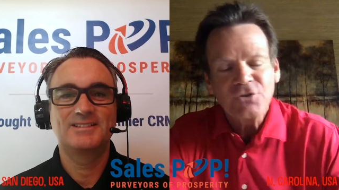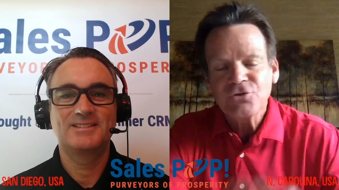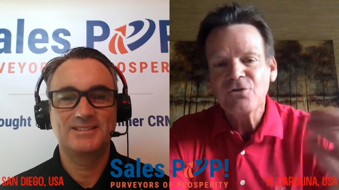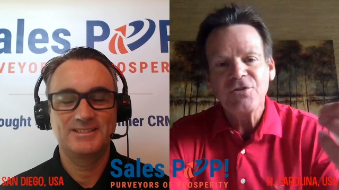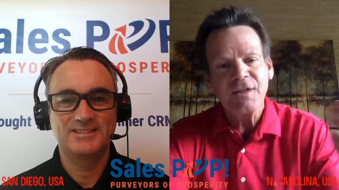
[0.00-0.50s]
Speaker 1: the
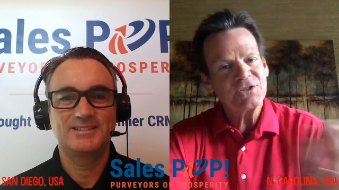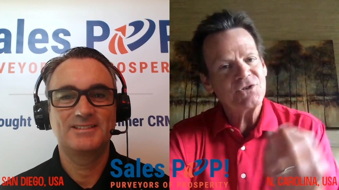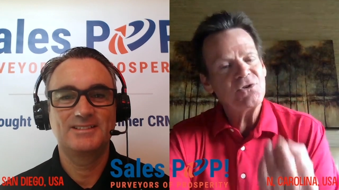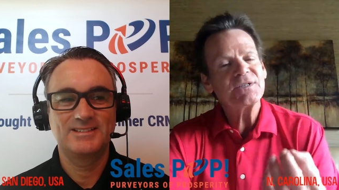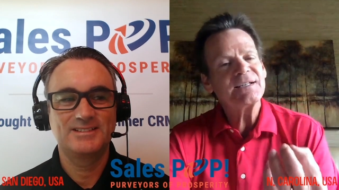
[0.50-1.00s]
truth, and it's
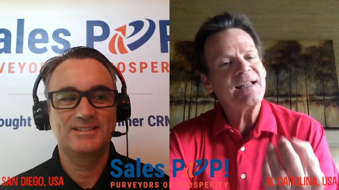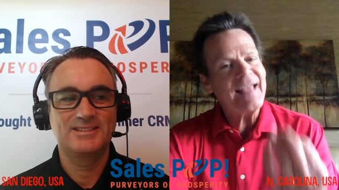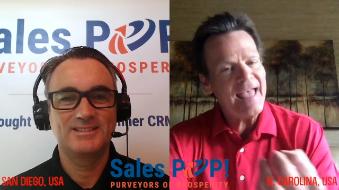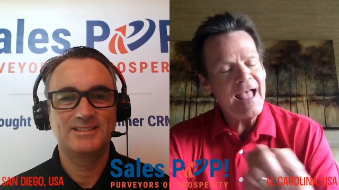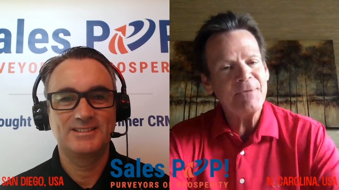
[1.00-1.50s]
usually not
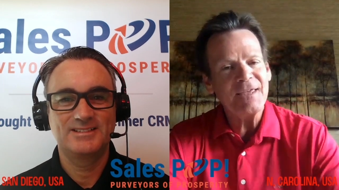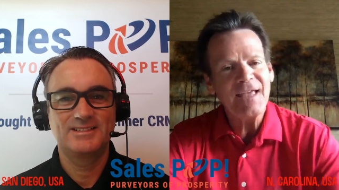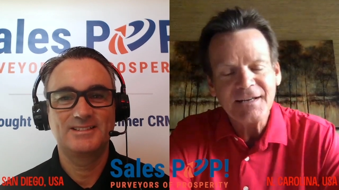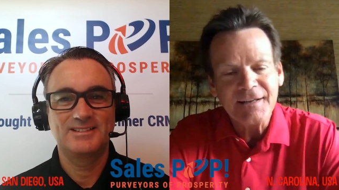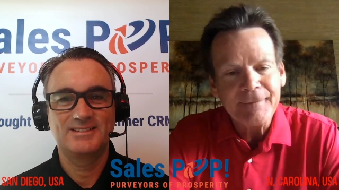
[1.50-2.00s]
a happy
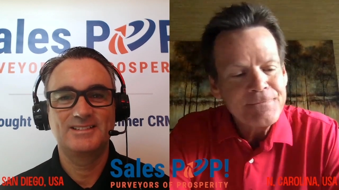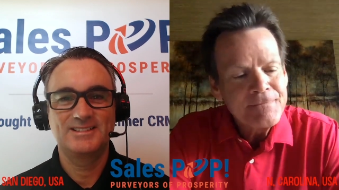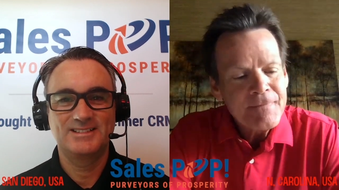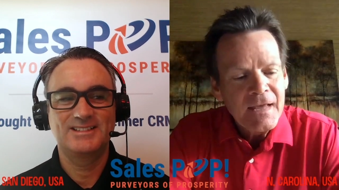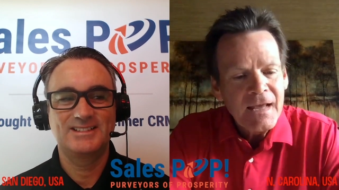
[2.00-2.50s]
ending.
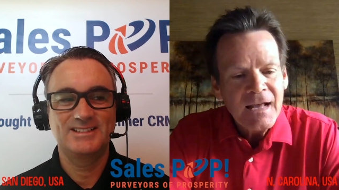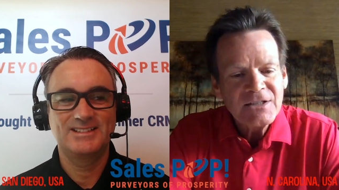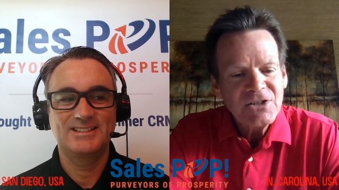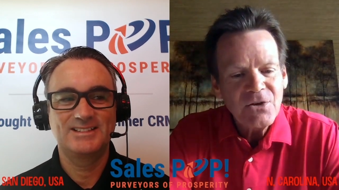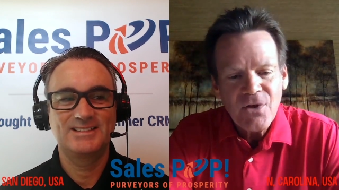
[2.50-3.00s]
And
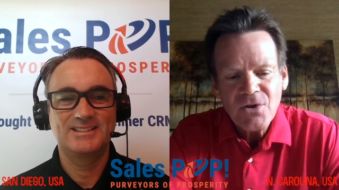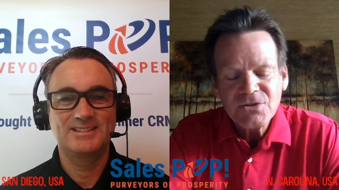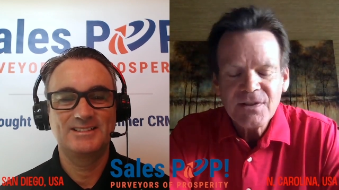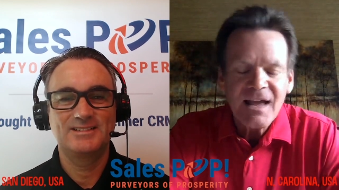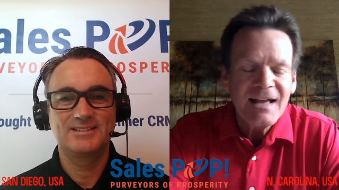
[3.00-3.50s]
so those
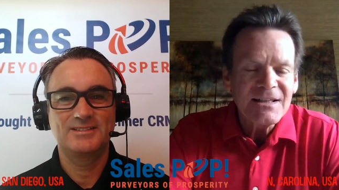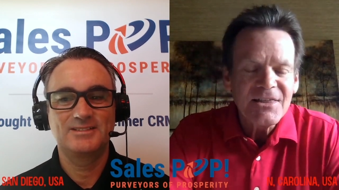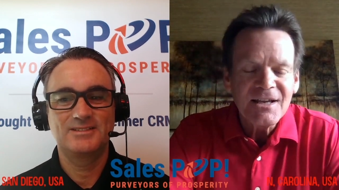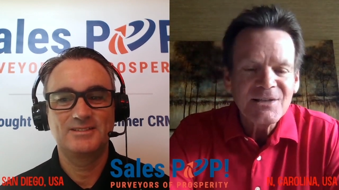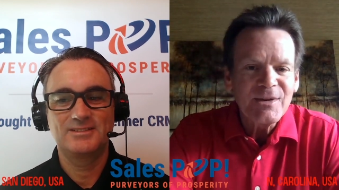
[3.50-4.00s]
are the kinds of
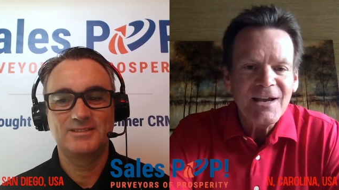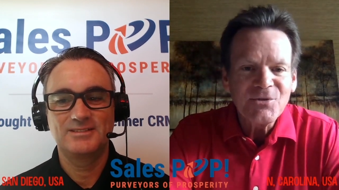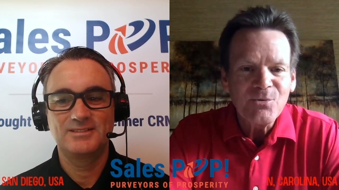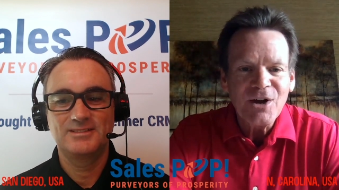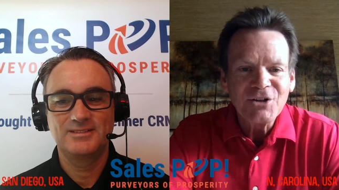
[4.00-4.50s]
things we have
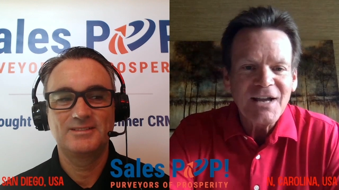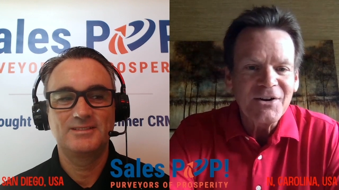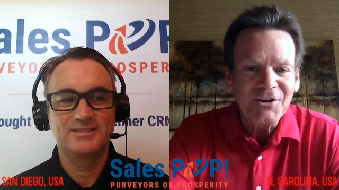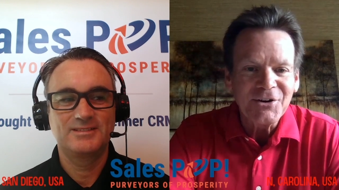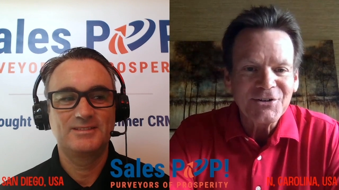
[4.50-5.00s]
to watch
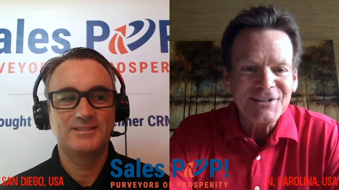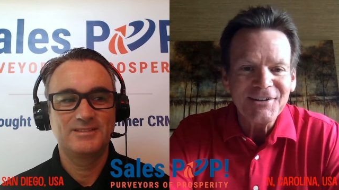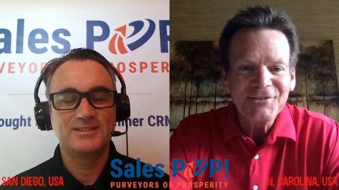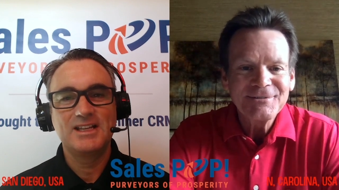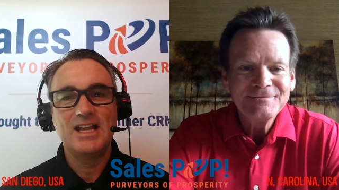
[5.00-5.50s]
out on
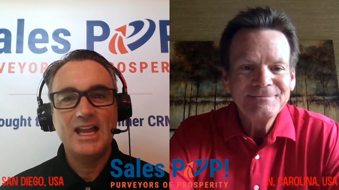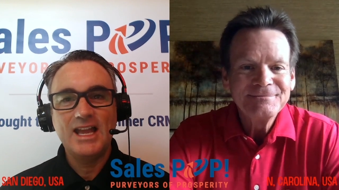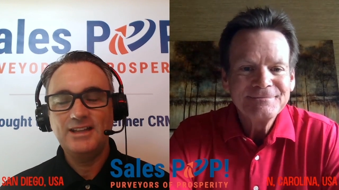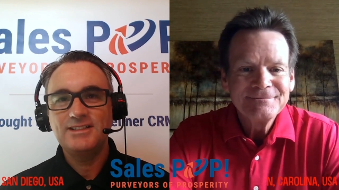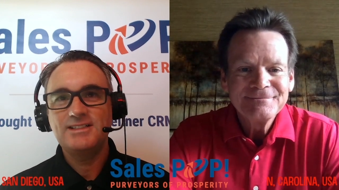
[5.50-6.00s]
ourselves.
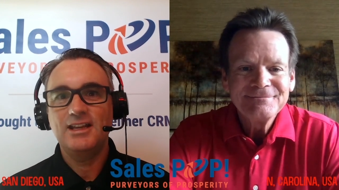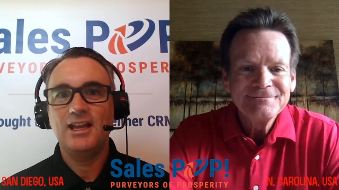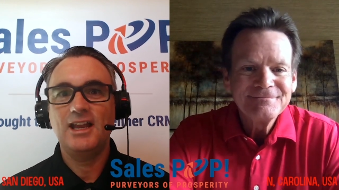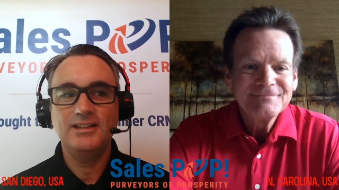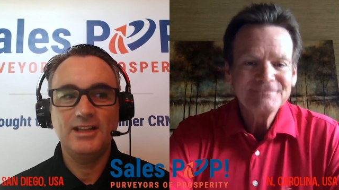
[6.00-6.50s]
Speaker 2: And
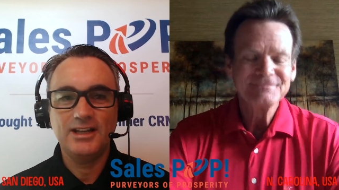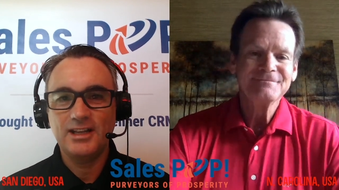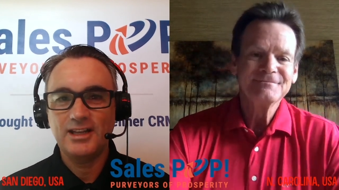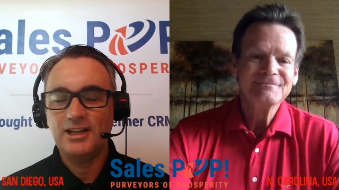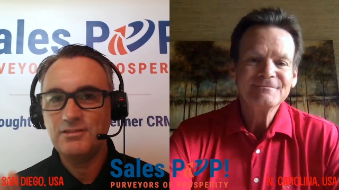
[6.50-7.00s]
uh, and
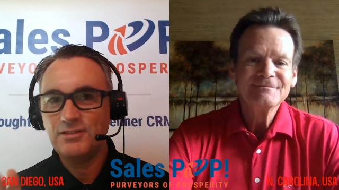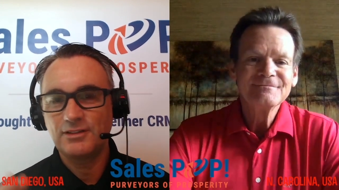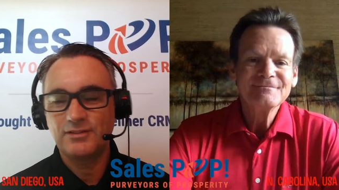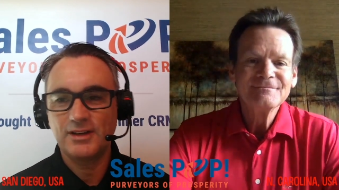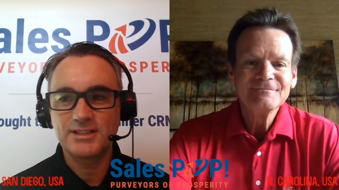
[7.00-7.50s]
and I, and I
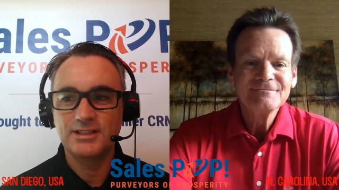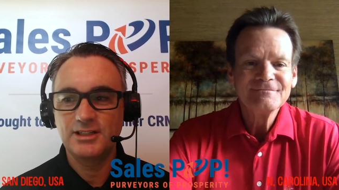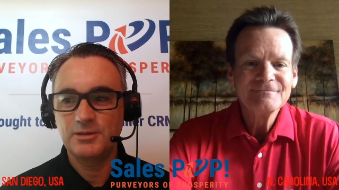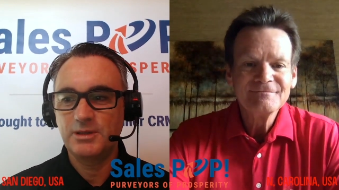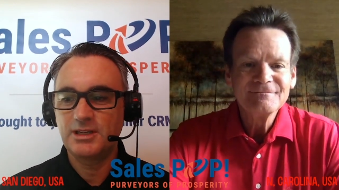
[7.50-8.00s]
found that
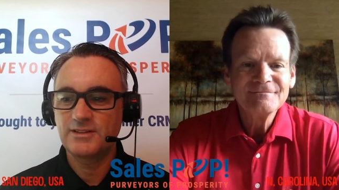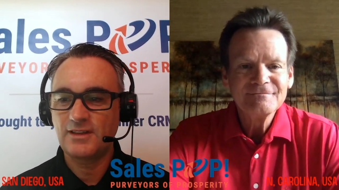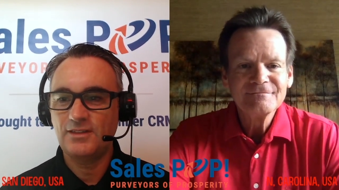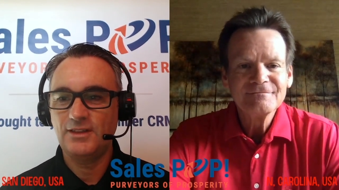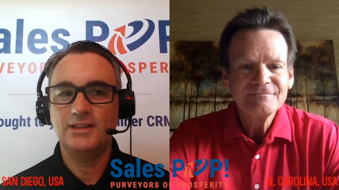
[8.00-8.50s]
fascinating because
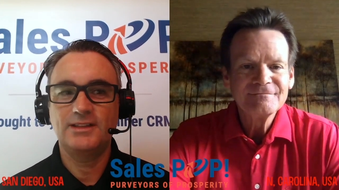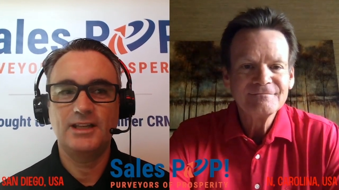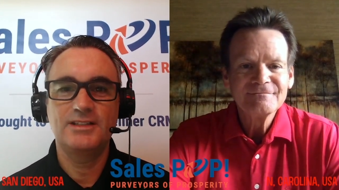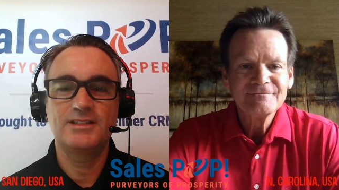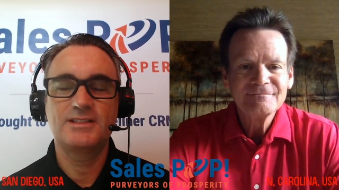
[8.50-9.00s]
I think
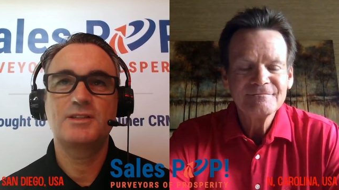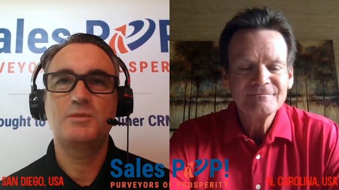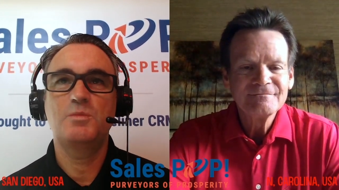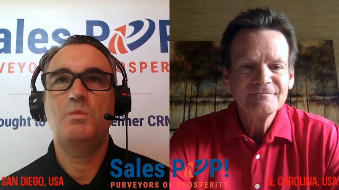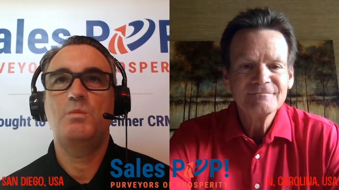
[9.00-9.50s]
that
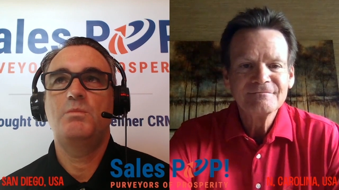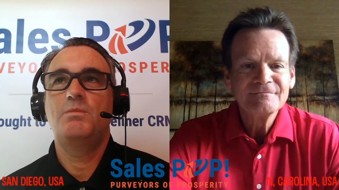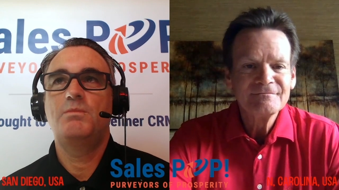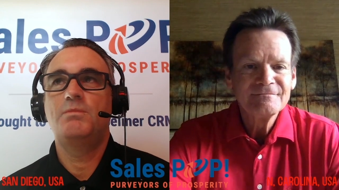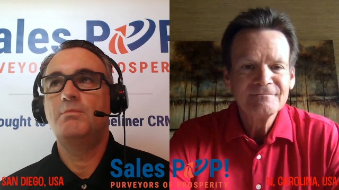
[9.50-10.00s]
is
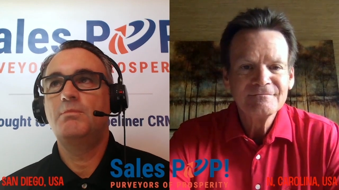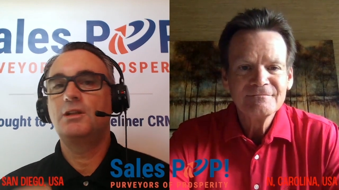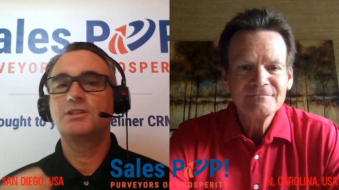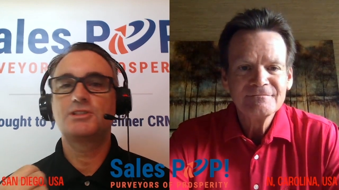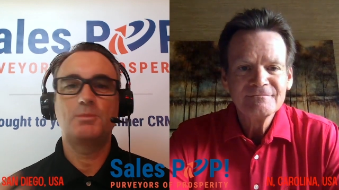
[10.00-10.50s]

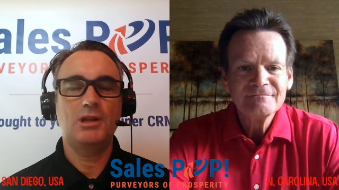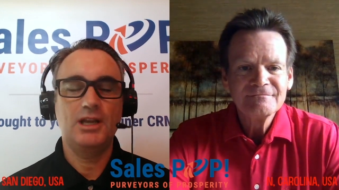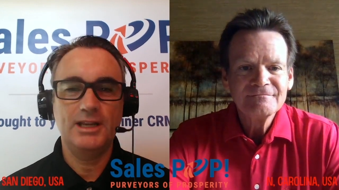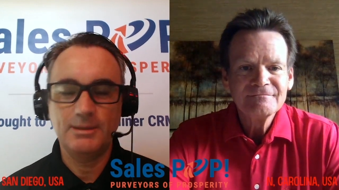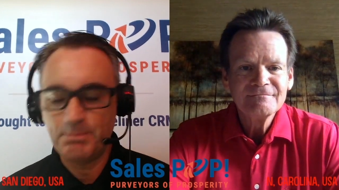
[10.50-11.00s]

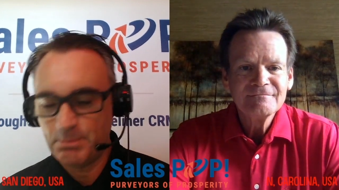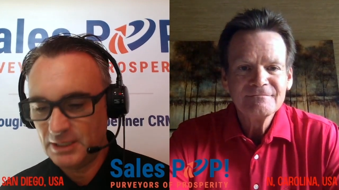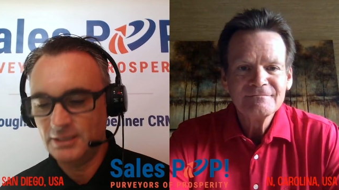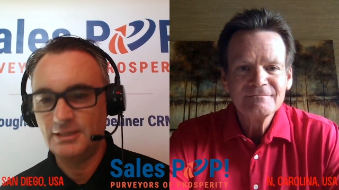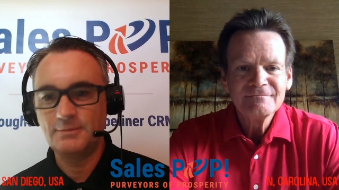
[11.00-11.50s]
multiplied a
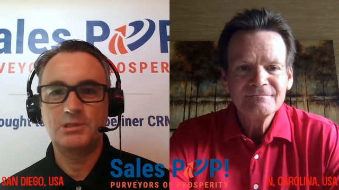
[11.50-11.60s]
billion